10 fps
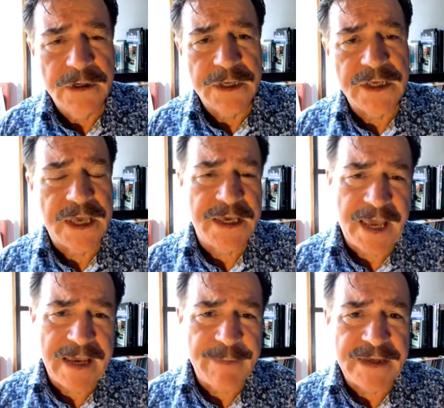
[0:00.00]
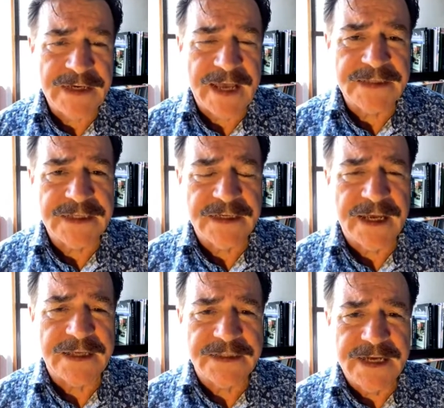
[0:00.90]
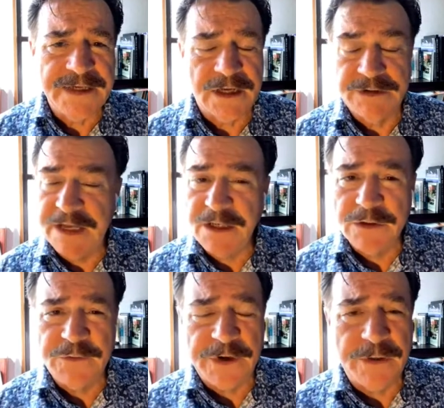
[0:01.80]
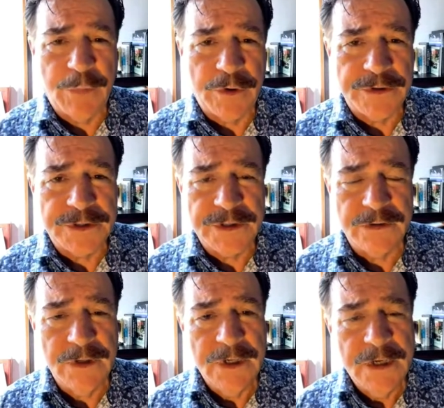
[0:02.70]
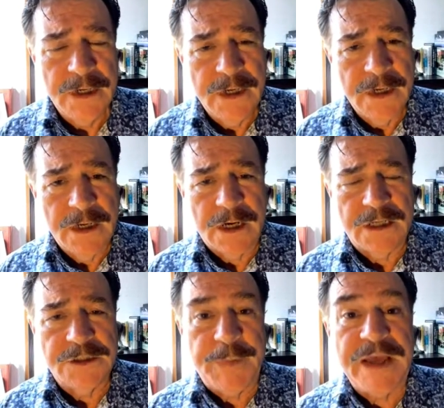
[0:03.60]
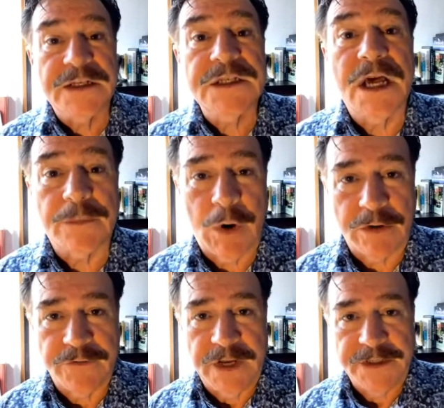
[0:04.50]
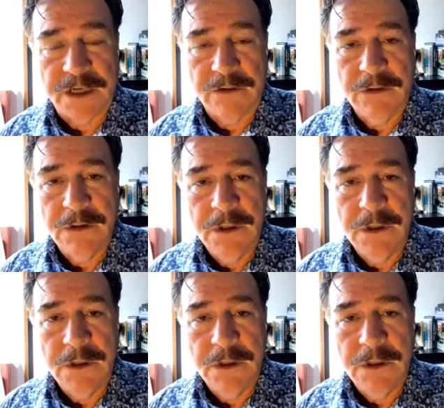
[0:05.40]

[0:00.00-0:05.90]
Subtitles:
He came in as NATO. NATO is very important too. Japan is not a part of NATO.